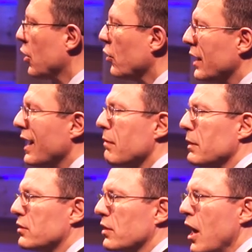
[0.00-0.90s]
Could here
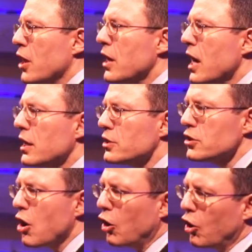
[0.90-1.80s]
means there
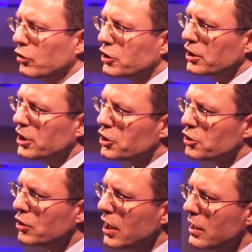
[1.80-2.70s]
is no
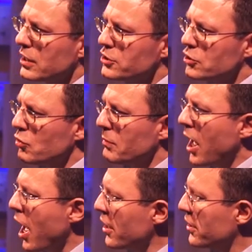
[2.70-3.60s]
contradiction in
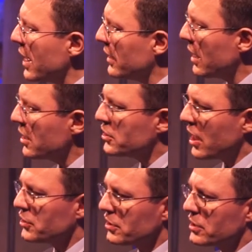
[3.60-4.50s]
assuming that
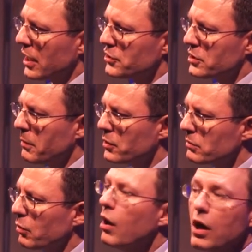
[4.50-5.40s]
such and such is
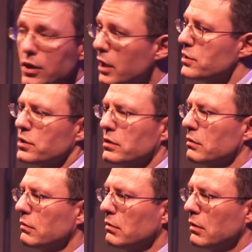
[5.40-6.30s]
possible. There
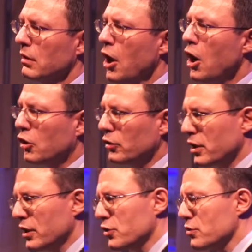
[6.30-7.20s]
isn't.
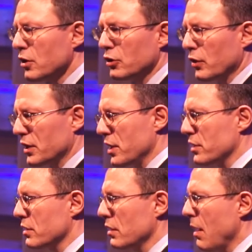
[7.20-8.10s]
Contradictions don't
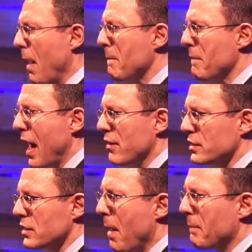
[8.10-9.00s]
exist.
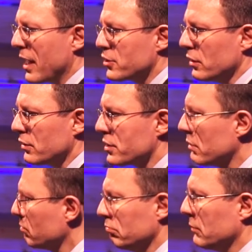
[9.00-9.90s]
Married bachelors,
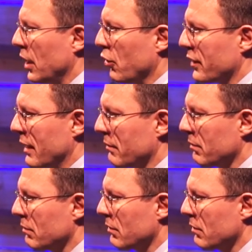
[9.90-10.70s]
they're not there.